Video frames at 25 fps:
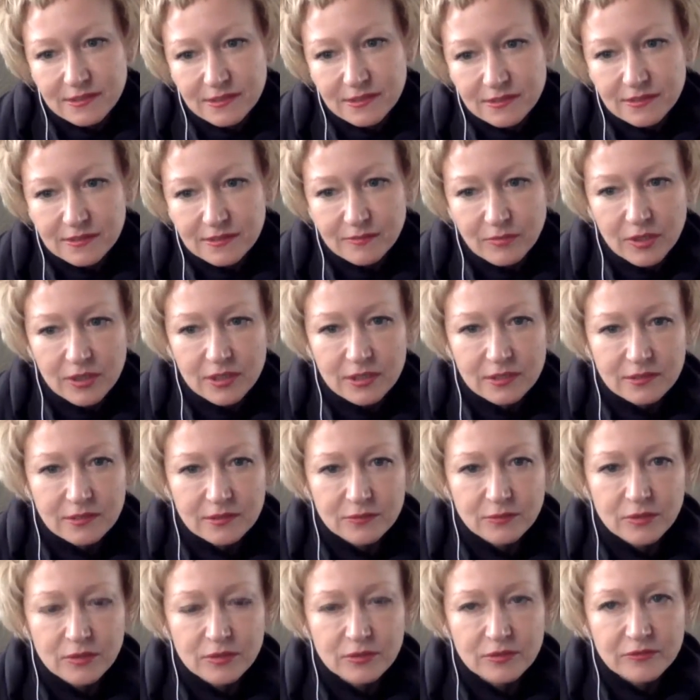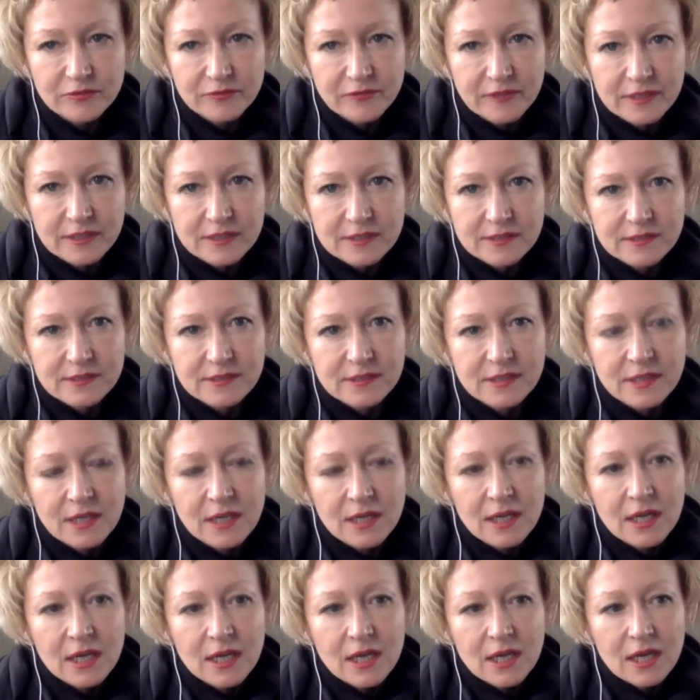in this market that we could fix
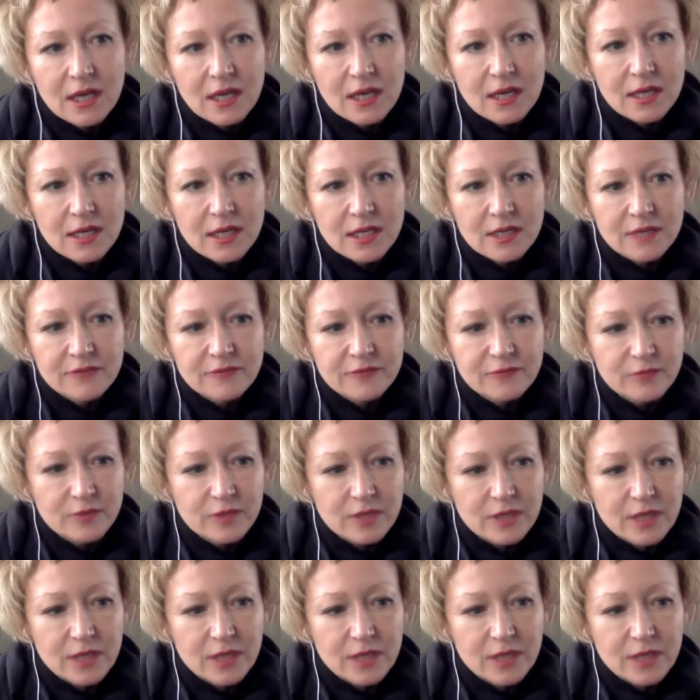if we